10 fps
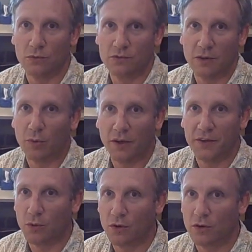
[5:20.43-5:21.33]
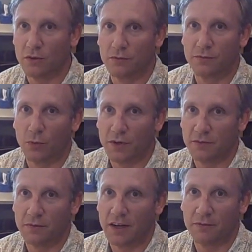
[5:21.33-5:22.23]
somewhere on the order of
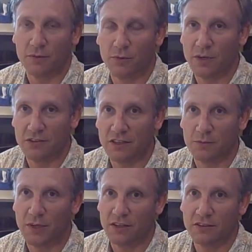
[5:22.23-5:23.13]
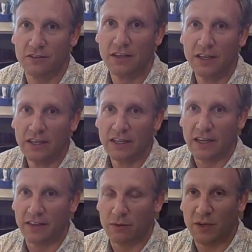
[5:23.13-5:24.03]
45 or 46 miles.
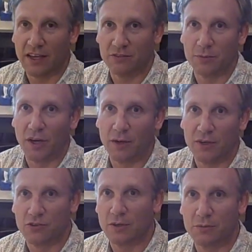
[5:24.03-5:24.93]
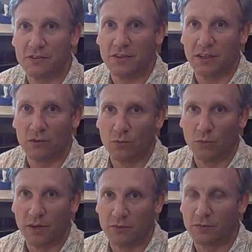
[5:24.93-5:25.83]
And then we have some highway trips that
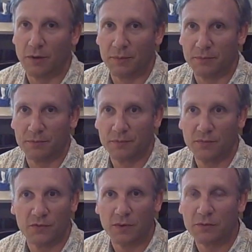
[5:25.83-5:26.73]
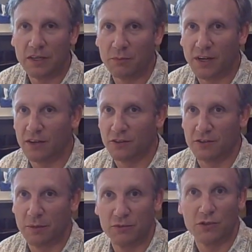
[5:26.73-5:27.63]
run from 15
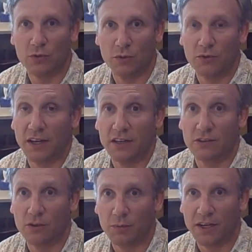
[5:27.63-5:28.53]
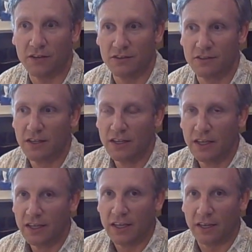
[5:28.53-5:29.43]
miles up to 92 miles.
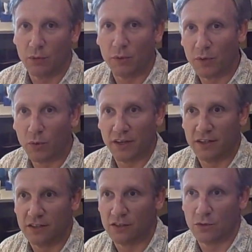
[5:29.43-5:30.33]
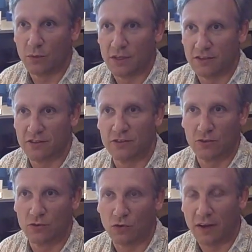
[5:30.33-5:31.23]
And what we wanted to do is
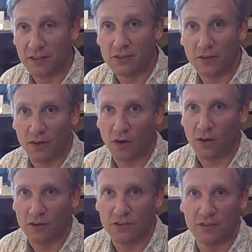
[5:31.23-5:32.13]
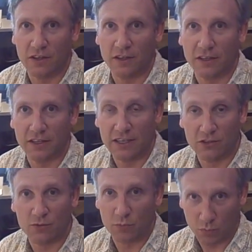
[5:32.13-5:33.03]
drive each of the cars and each